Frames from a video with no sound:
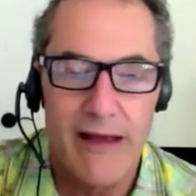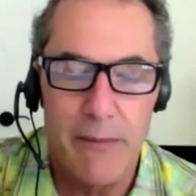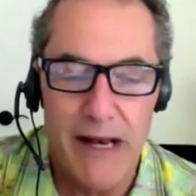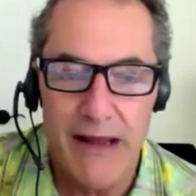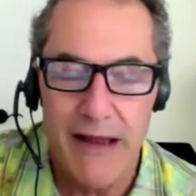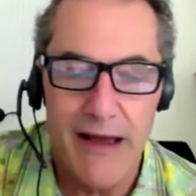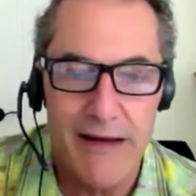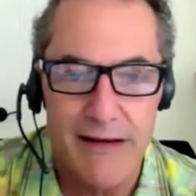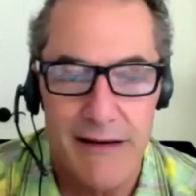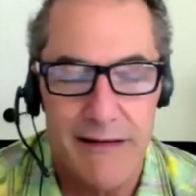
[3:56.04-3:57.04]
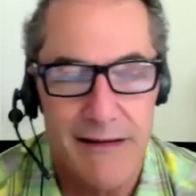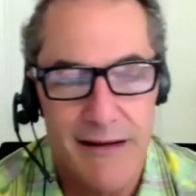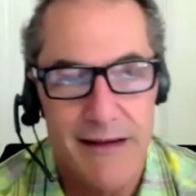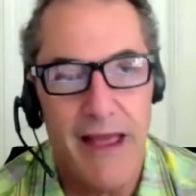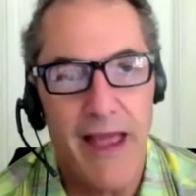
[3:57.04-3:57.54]
I mean, I, I didn't
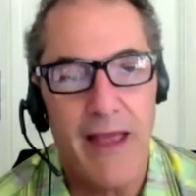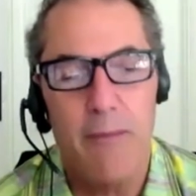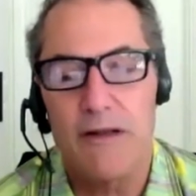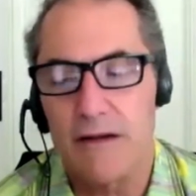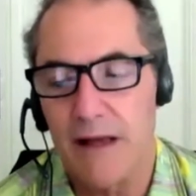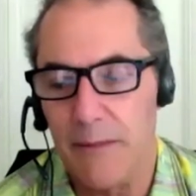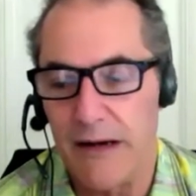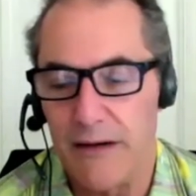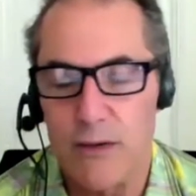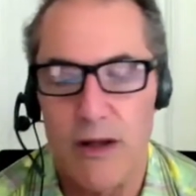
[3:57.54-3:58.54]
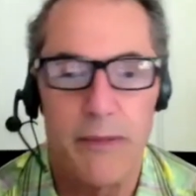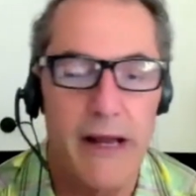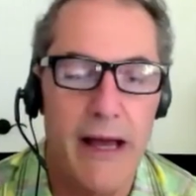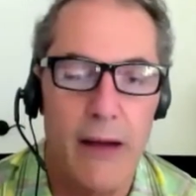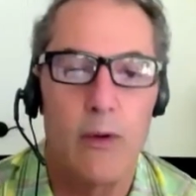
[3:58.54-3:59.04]
aim it to come out at 12,
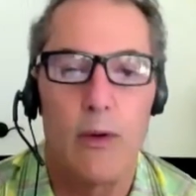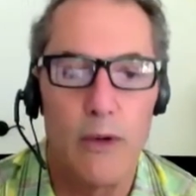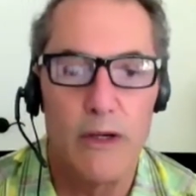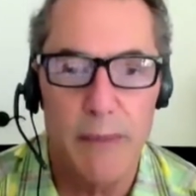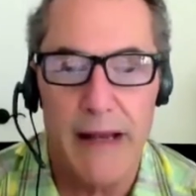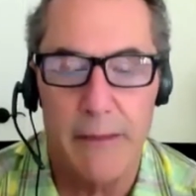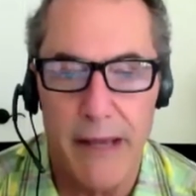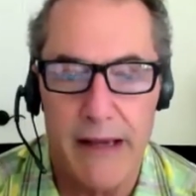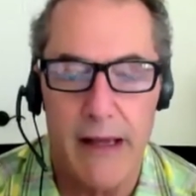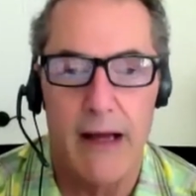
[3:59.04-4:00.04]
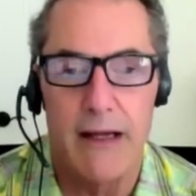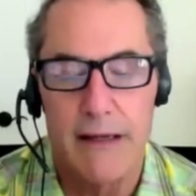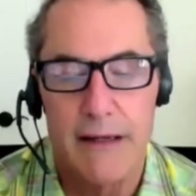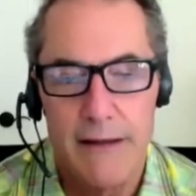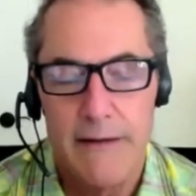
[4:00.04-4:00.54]
but I will always paddle back
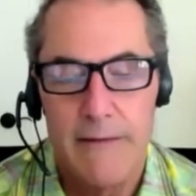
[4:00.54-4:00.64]
out.